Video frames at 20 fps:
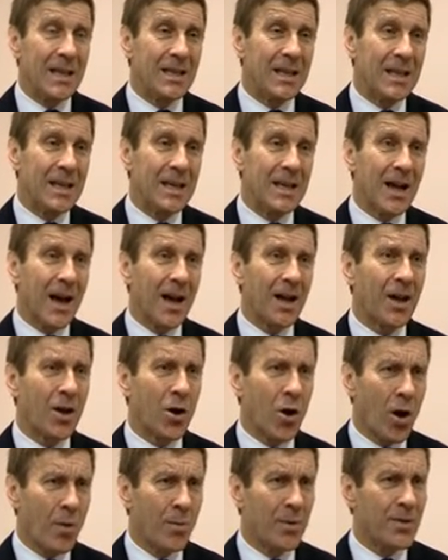A
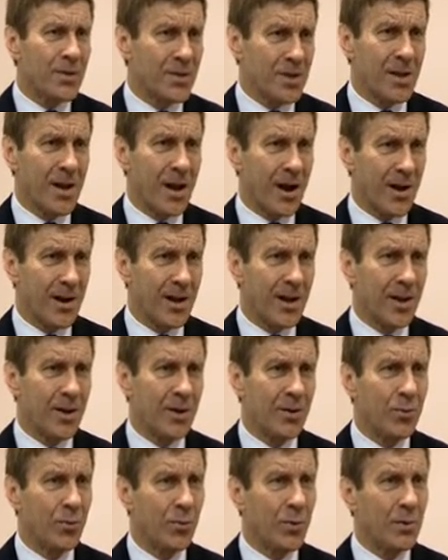common
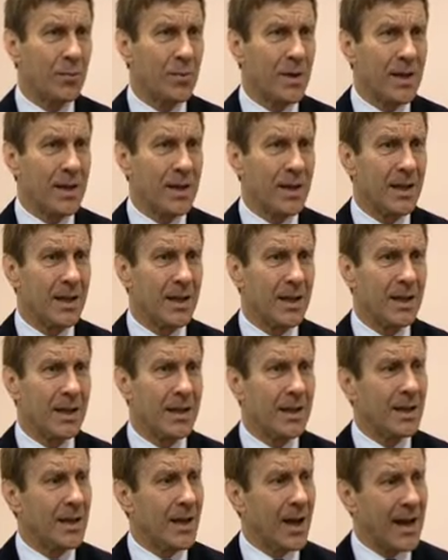scenario would
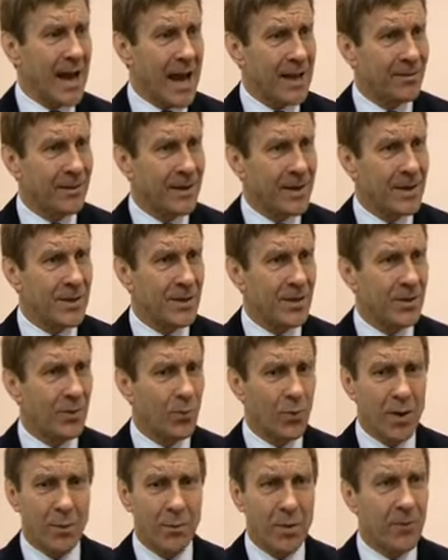be an athlete
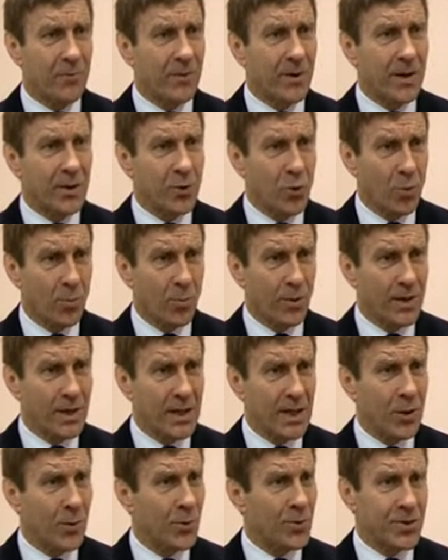with a perfectly normal
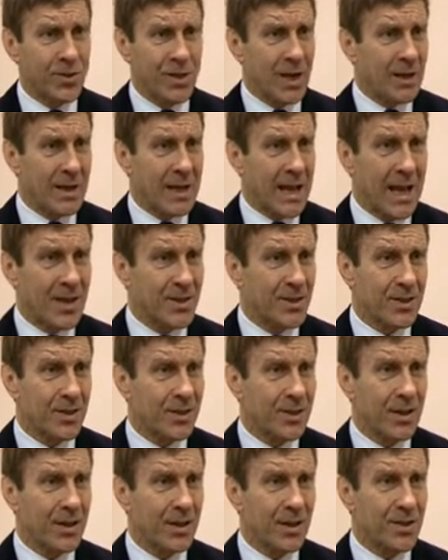knee who suddenly has
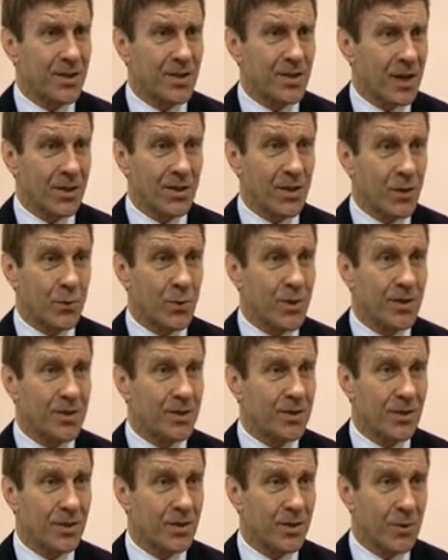a sudden
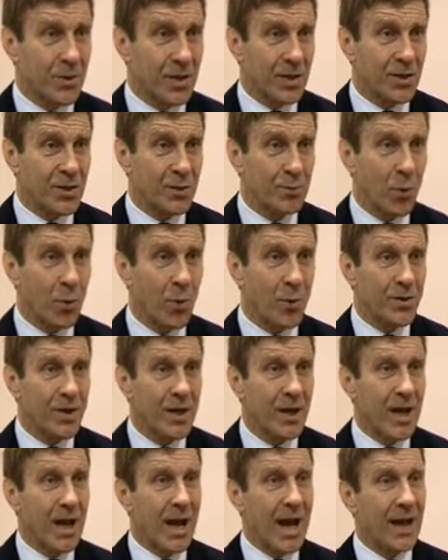twist doing his sport
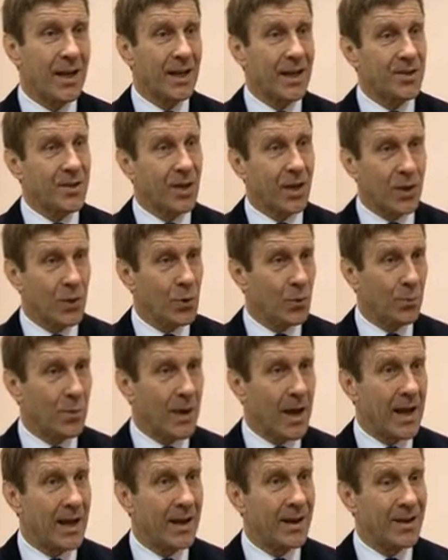and gets acute
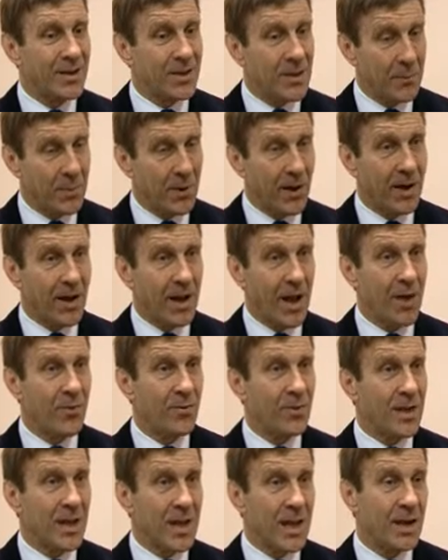pain, typically
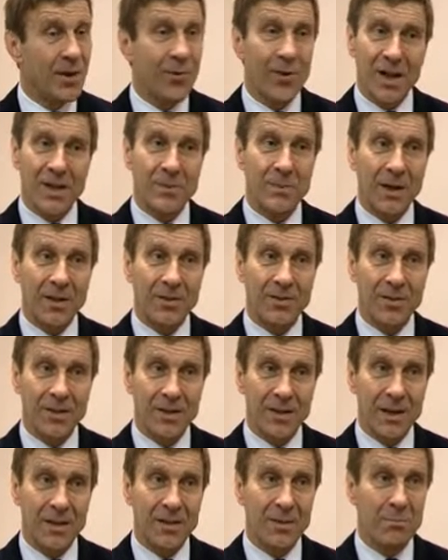over the inner aspect of
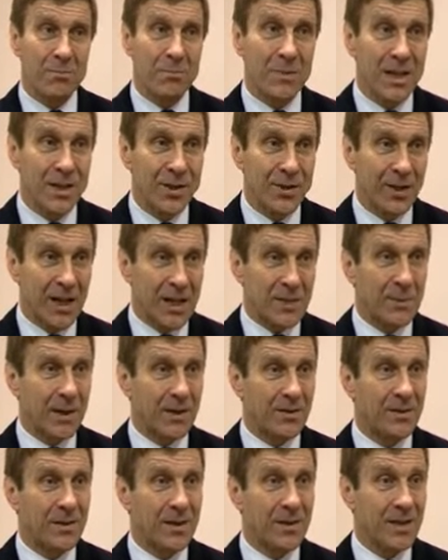the knee, the medial
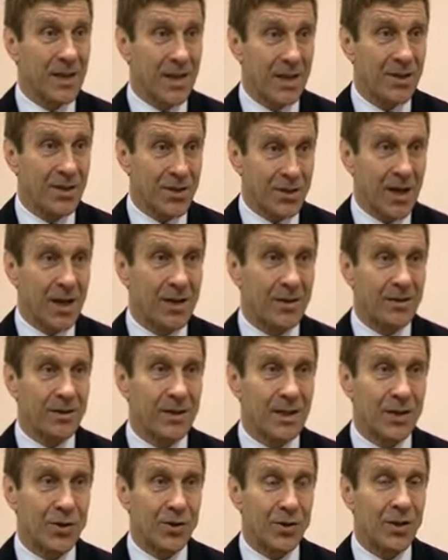aspect of the knee, the inside of the
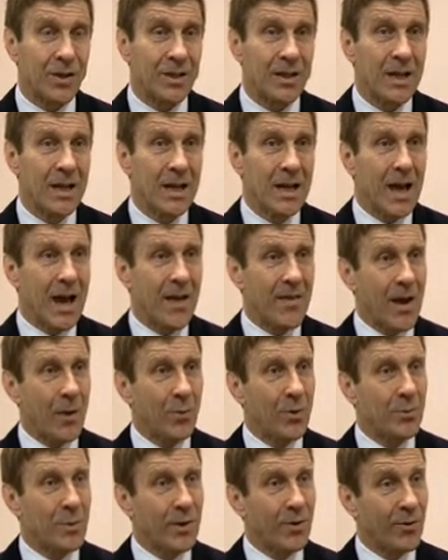knee joint. And
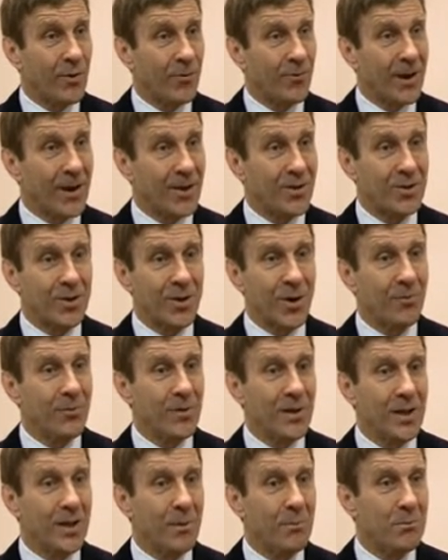that would be a reflection
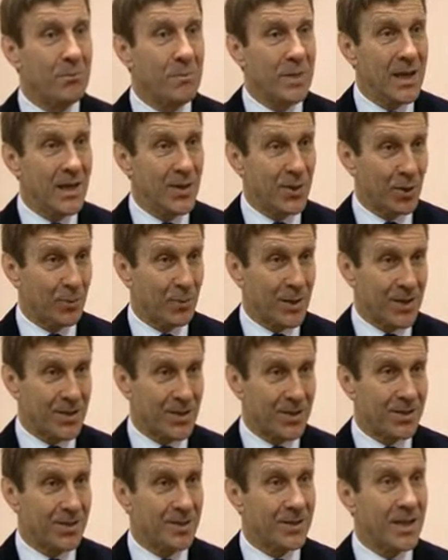of the medial
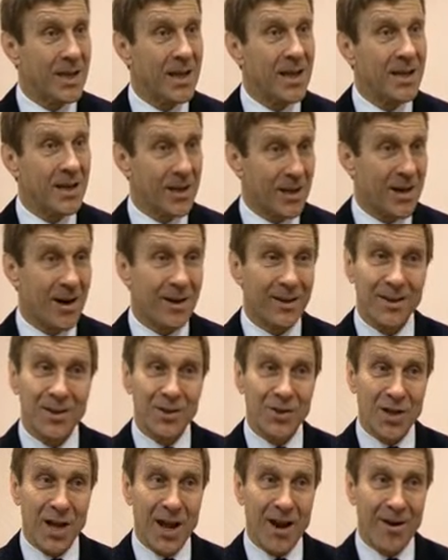meniscus, the inner
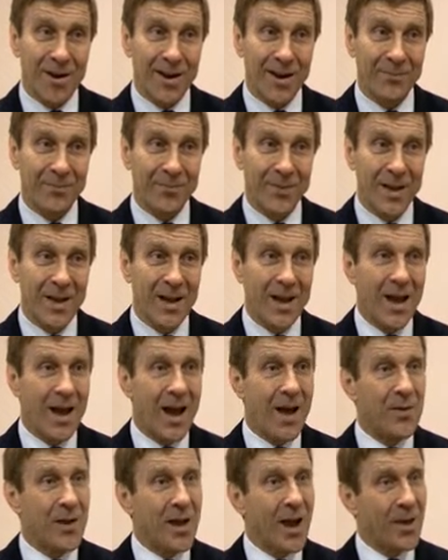cartilage tearing.
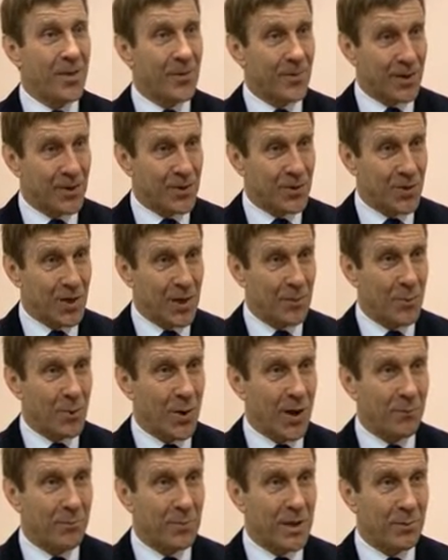At the other extreme,
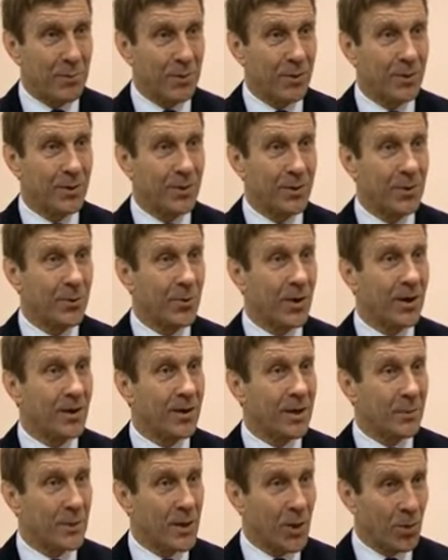you have people who are a
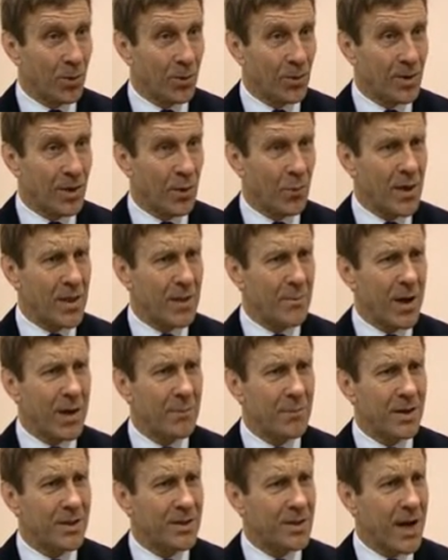little bit older, where there
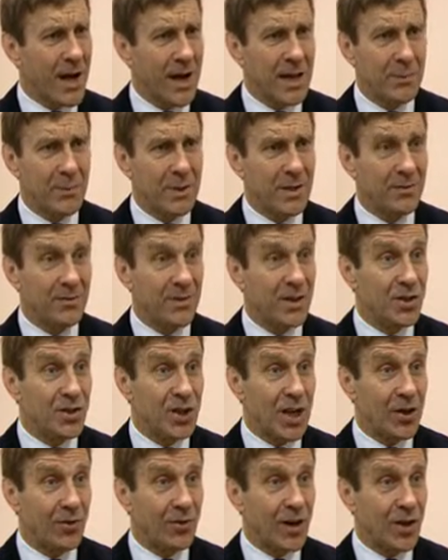might be a tiny bit of
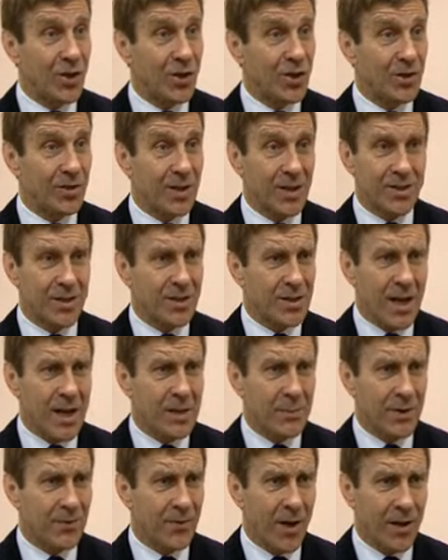degeneration, there's a
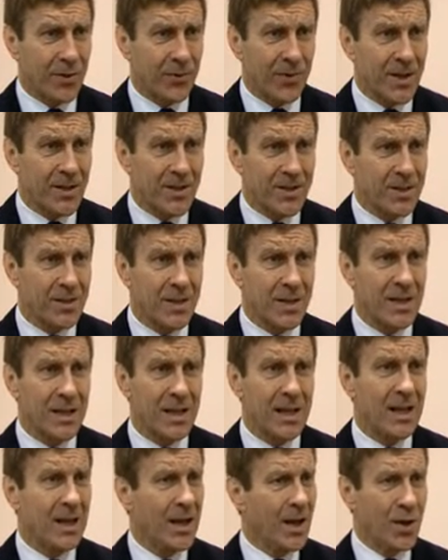tiny bit of arthritis in the
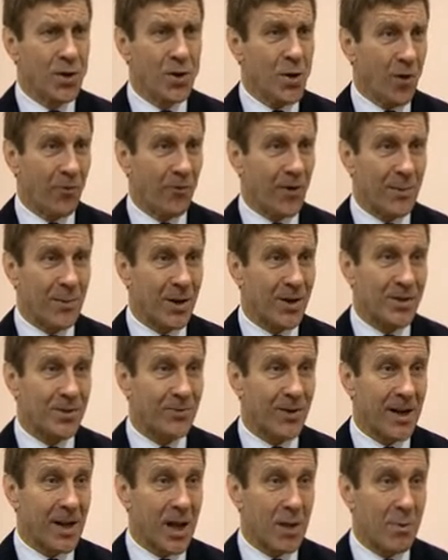knee, not very much
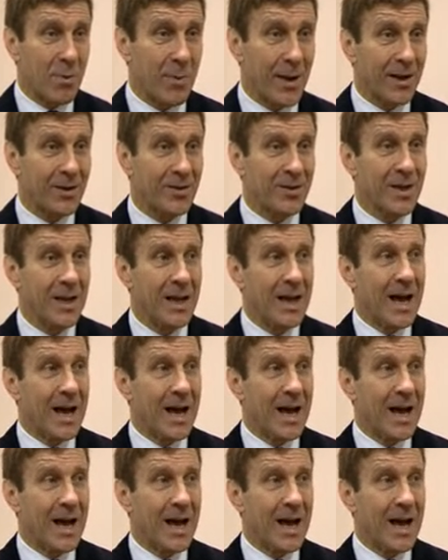to write home about,